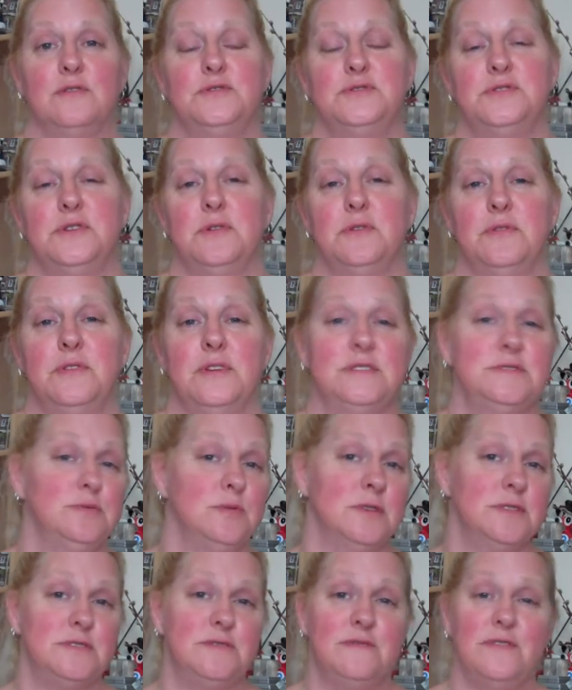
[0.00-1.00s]
So this
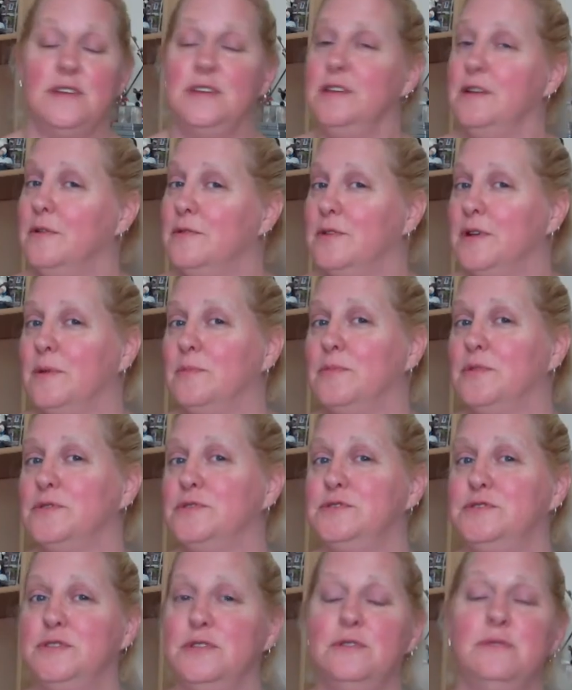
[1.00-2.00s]
was video number
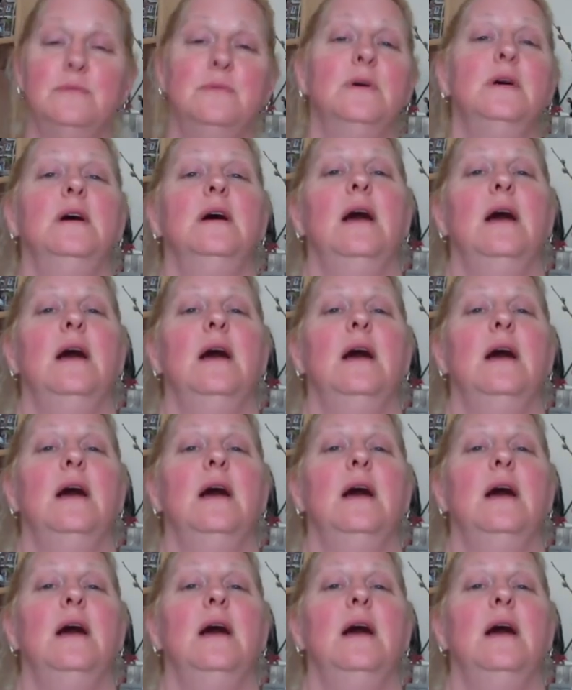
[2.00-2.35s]
2.